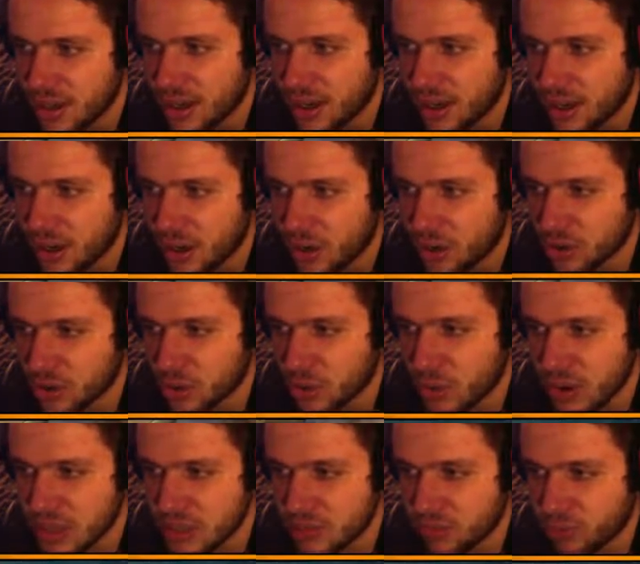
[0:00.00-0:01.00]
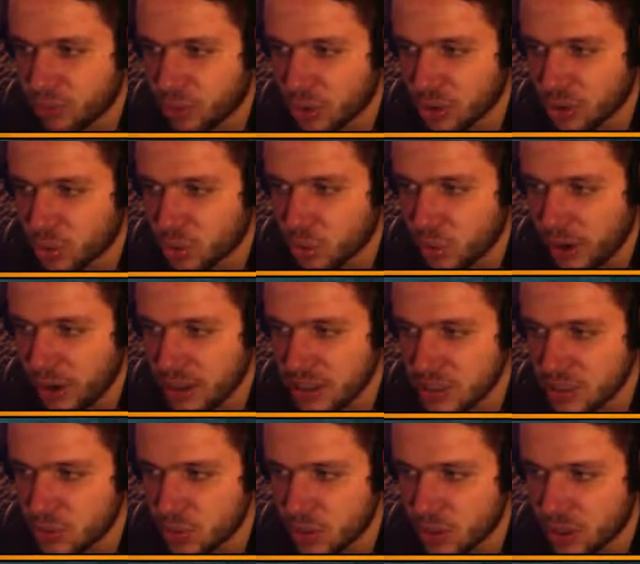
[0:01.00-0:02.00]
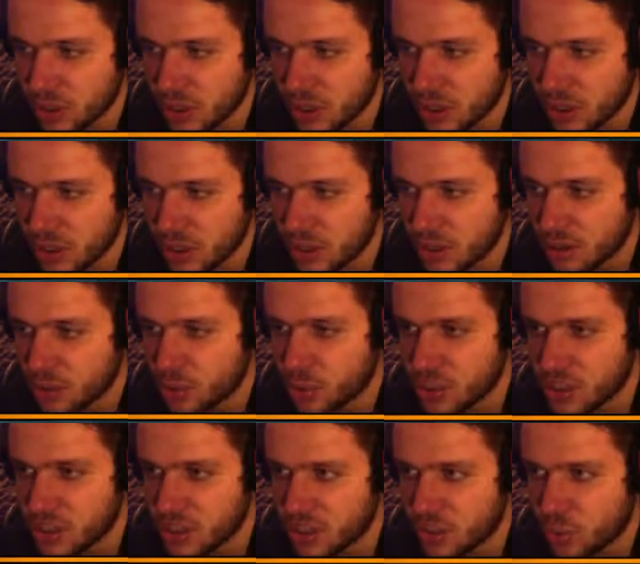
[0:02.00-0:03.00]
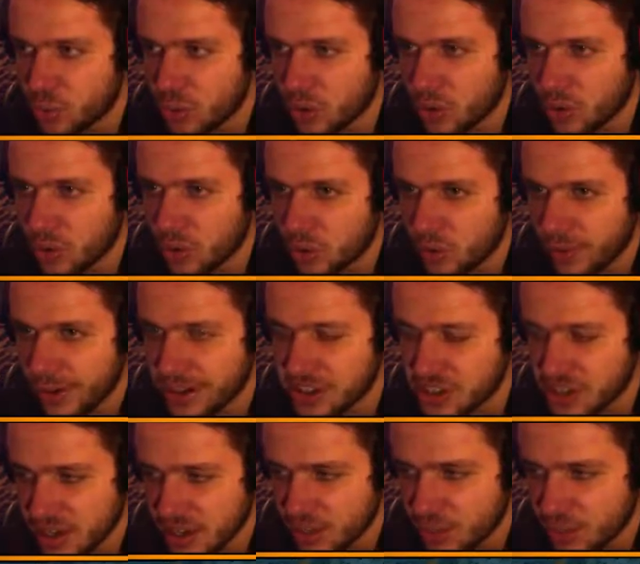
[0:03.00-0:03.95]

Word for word: Uh, otherwise, four twice, we are pretty equal. We actually